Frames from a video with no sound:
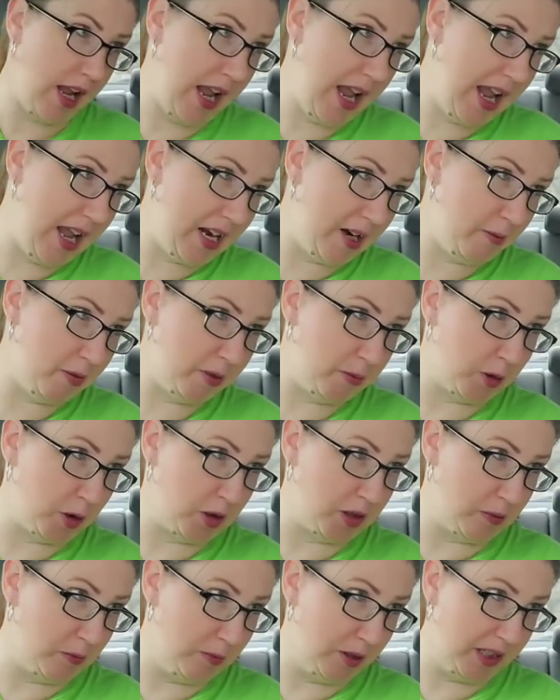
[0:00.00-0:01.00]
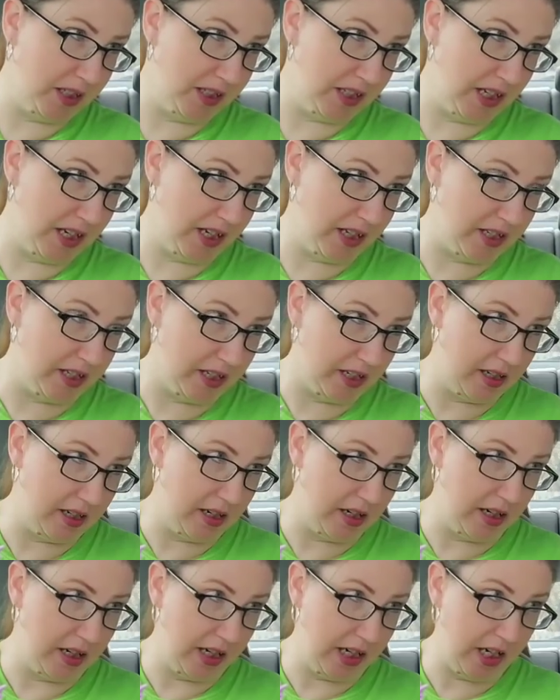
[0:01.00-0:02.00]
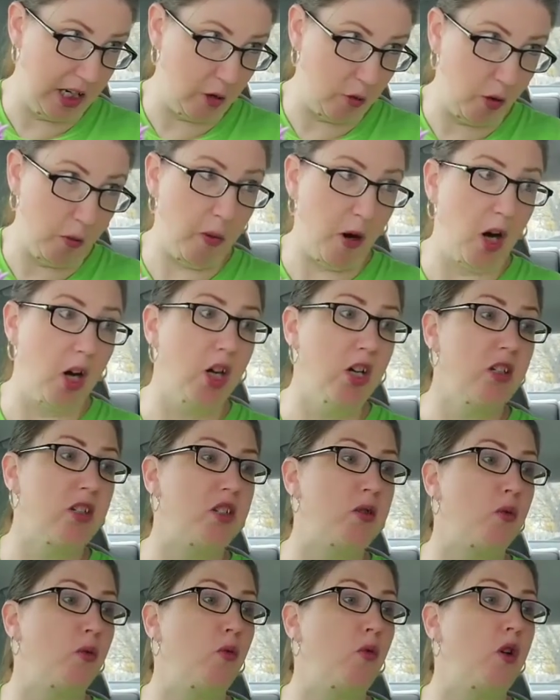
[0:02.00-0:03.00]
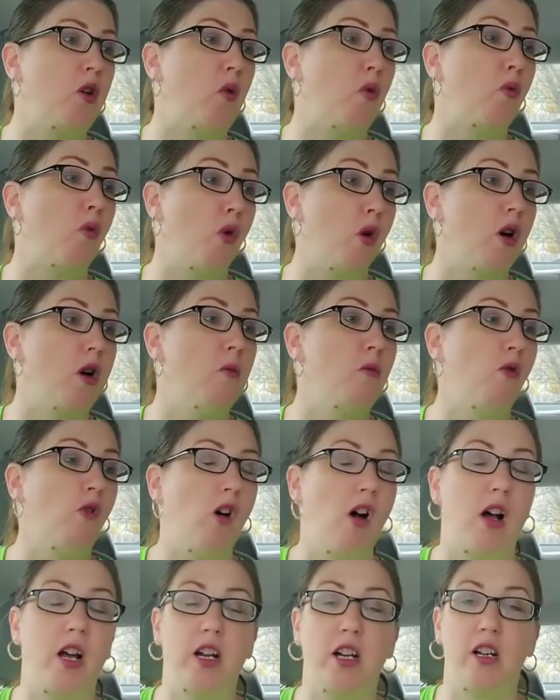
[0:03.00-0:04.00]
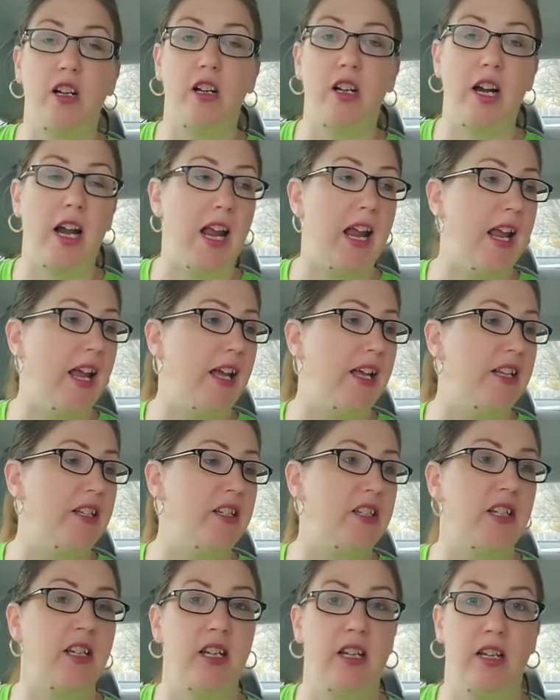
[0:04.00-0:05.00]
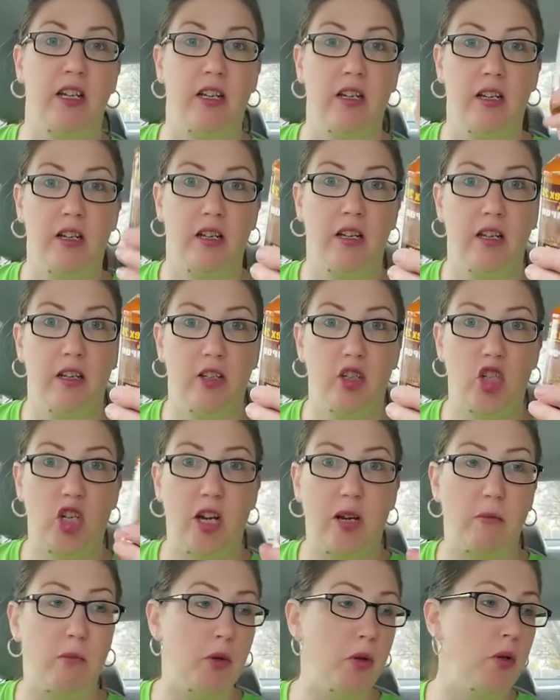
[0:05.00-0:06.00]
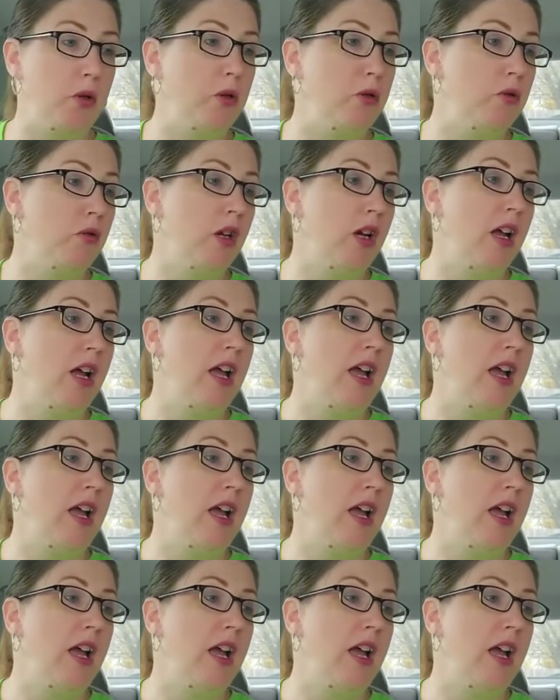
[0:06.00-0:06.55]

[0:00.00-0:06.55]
and I'm supposed to mix it equal parts with warm water and shampoo,